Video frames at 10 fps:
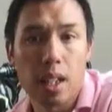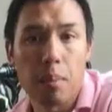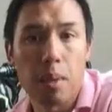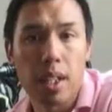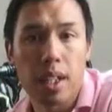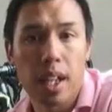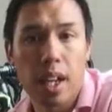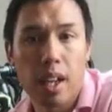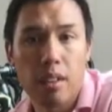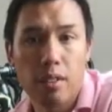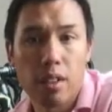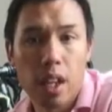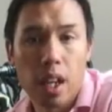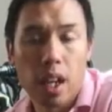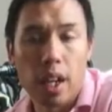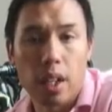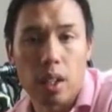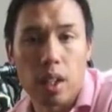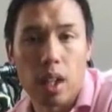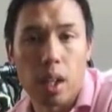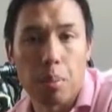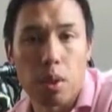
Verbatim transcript: uh, month and a half, I uh,